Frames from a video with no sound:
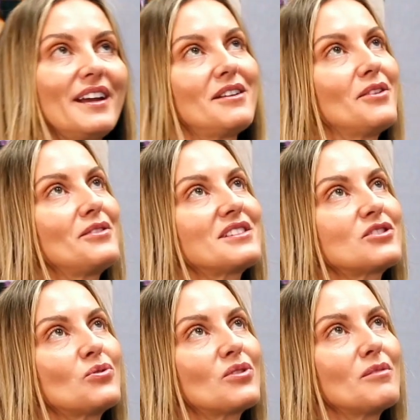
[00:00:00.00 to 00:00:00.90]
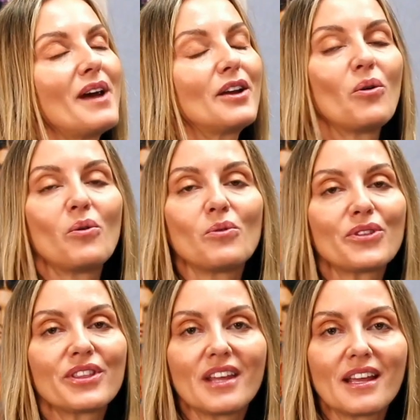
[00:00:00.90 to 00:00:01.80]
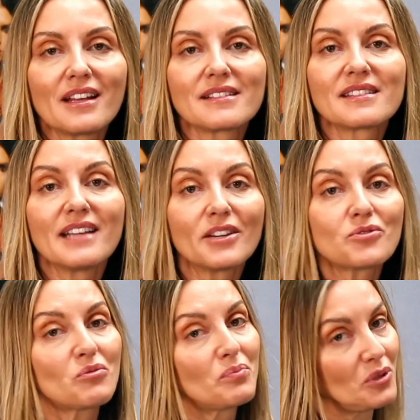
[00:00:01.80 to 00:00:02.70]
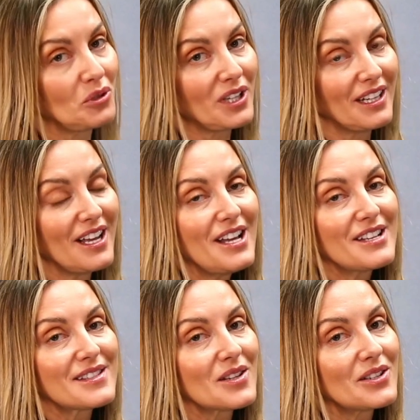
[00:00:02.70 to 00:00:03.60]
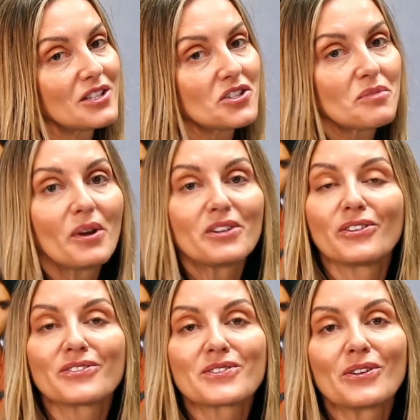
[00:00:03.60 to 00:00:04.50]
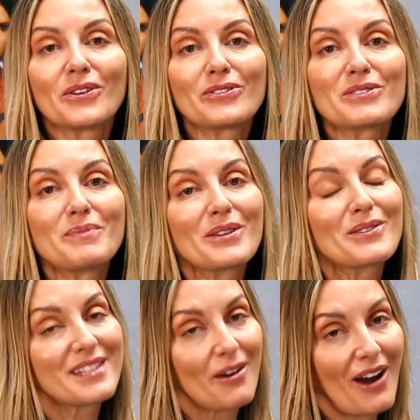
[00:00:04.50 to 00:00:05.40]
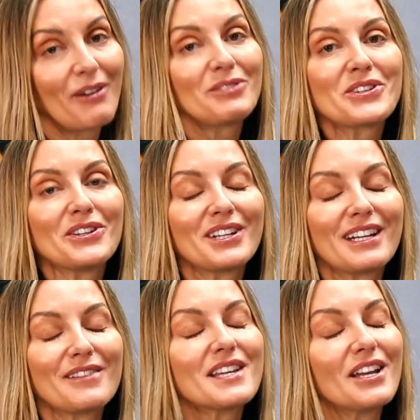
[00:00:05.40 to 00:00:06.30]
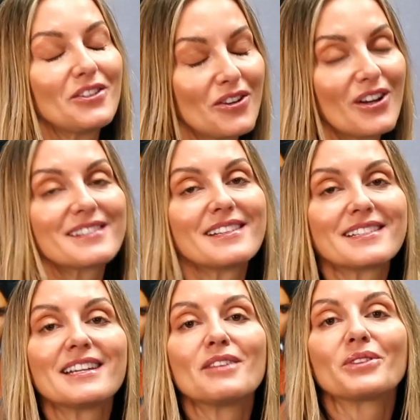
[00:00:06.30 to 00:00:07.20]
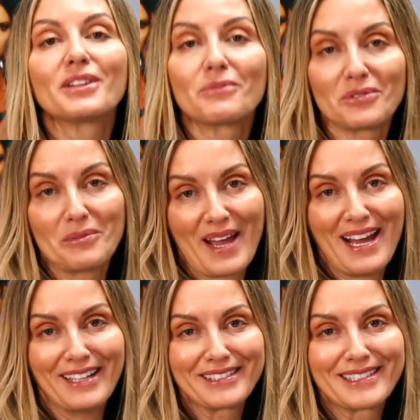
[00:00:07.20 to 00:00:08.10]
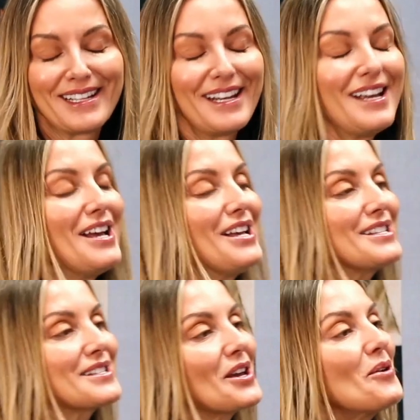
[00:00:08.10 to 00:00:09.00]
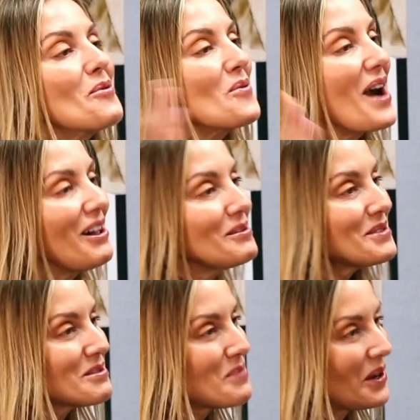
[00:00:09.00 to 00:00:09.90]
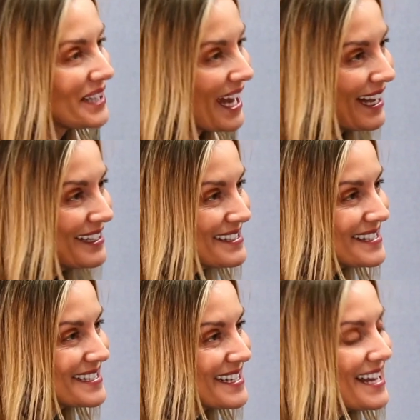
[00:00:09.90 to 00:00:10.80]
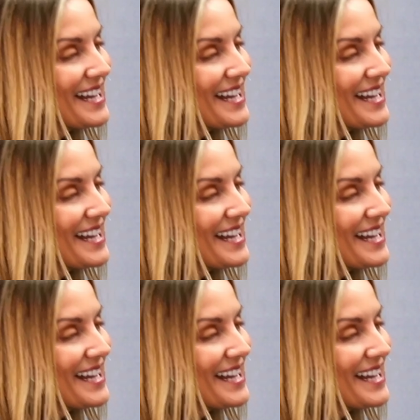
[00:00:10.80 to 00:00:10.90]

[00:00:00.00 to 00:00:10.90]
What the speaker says: are going to talk about all things natural beauty. So ditch the Botox, girls, because there are alternatives and you guys need to hear what they're all about. So welcome to the podcast.